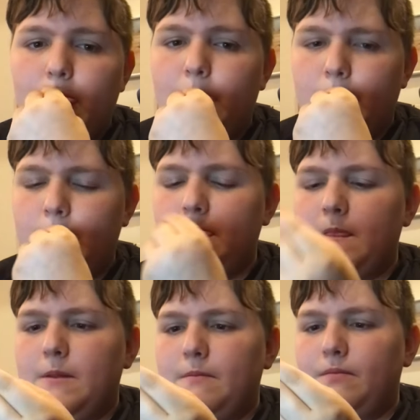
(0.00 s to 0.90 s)
I
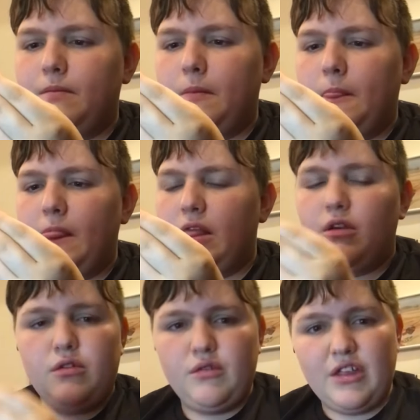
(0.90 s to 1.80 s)

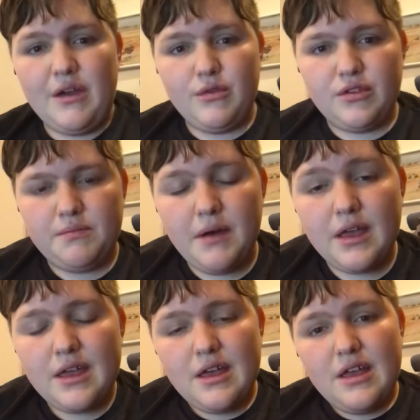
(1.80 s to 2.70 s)
don't know what that was,
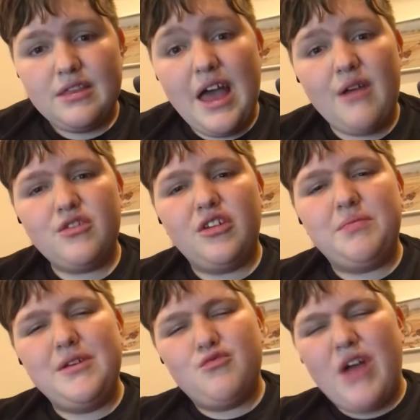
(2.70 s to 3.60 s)
but that would just
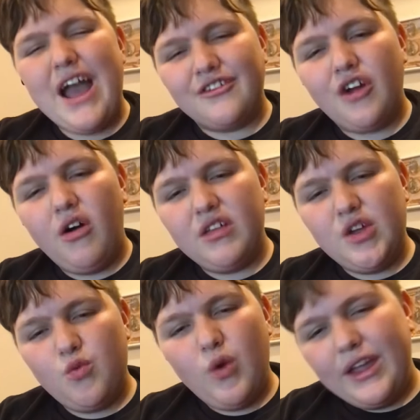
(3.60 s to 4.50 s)
be
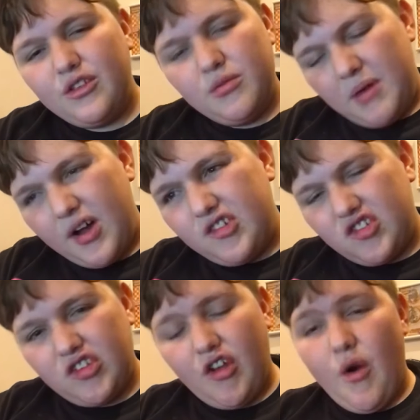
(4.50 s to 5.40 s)
ragdolling way too much.
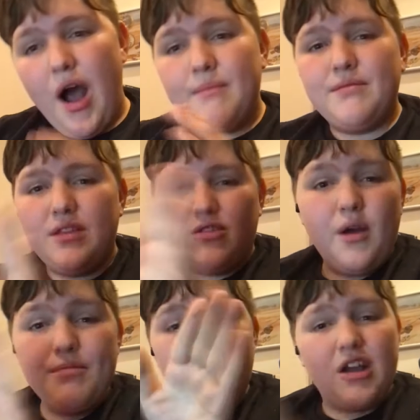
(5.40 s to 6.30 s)
So I'm
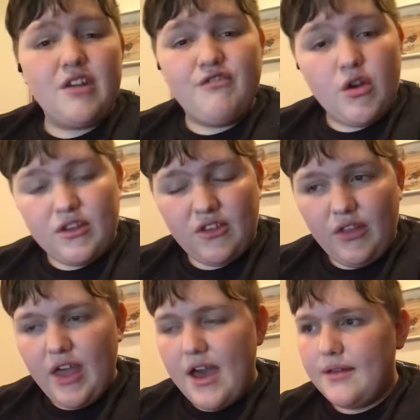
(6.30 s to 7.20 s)
not gonna focus on
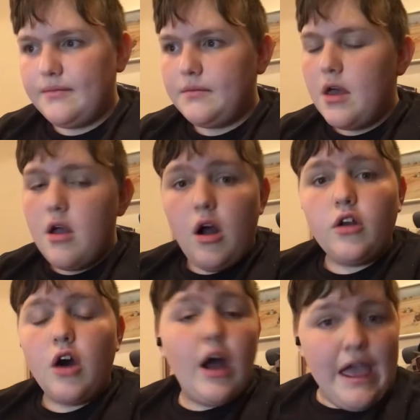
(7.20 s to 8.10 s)
that,
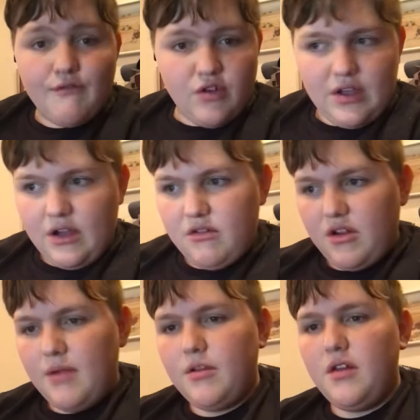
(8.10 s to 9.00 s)
on every encounter.
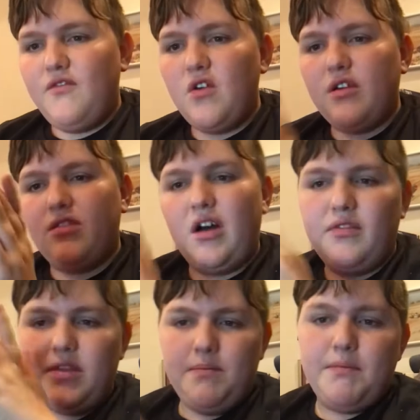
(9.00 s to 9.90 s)
I'm gonna focus on
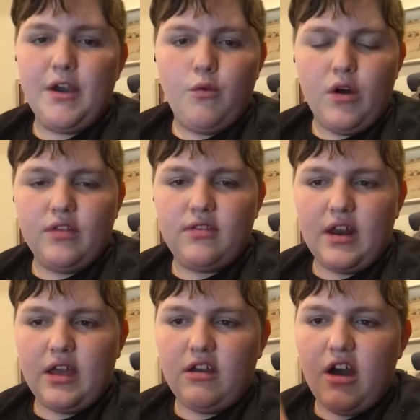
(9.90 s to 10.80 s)
the big ones that
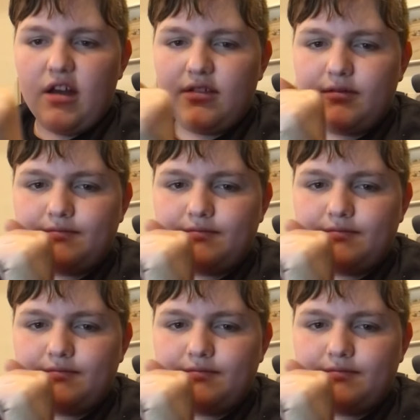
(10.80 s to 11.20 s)
I got.